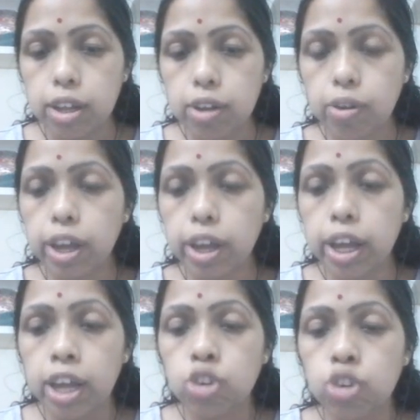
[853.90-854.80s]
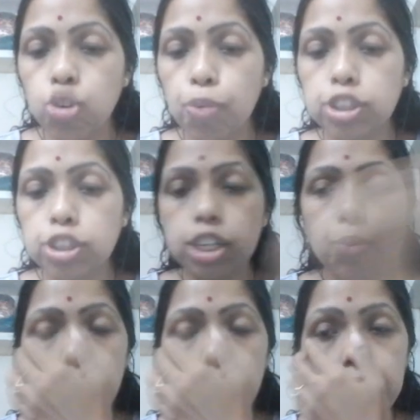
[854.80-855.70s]
Okay. Two positive,
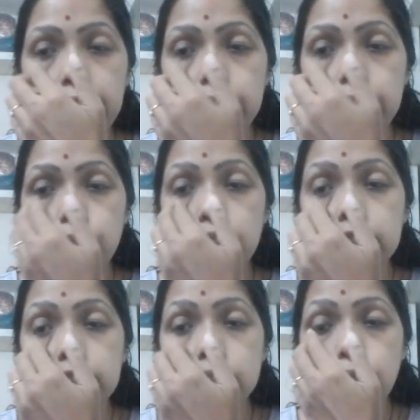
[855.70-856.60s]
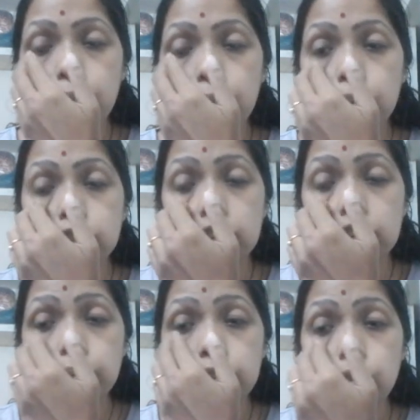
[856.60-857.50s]
one negative. One is the one
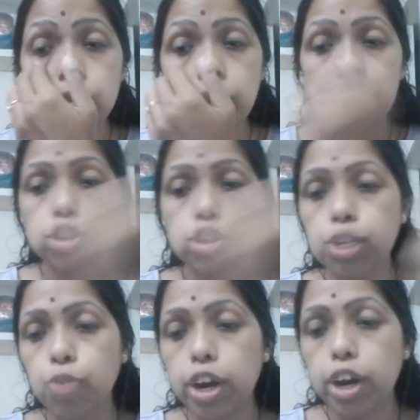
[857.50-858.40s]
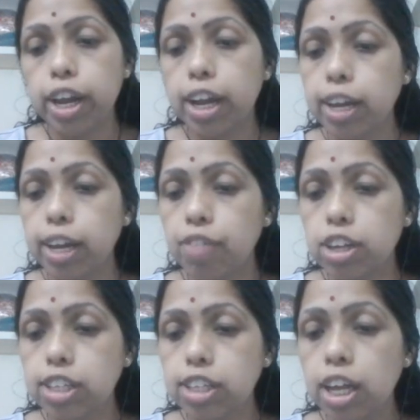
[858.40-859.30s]
positive, and the one positive, one negative, and
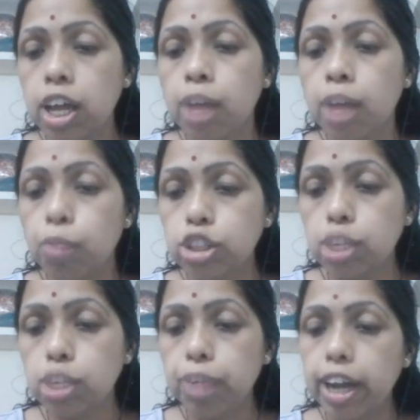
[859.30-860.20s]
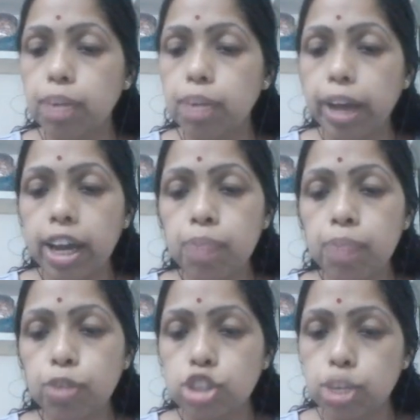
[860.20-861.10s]
is the positive, negative again
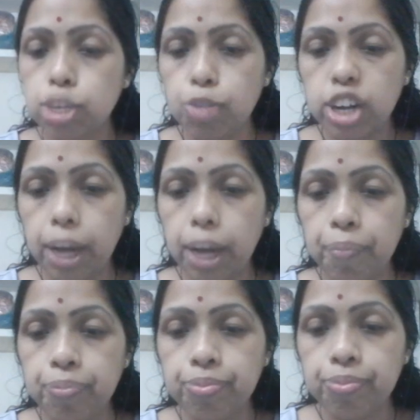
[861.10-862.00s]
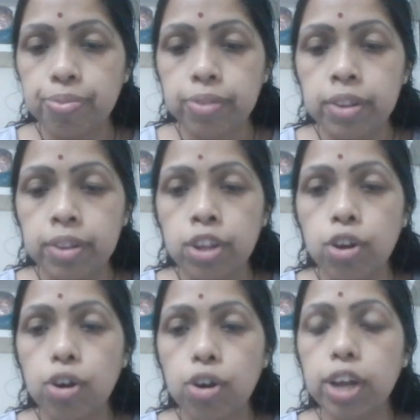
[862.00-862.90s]
positive will come.
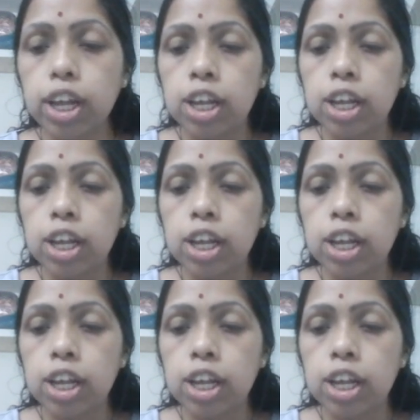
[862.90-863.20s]
Okay,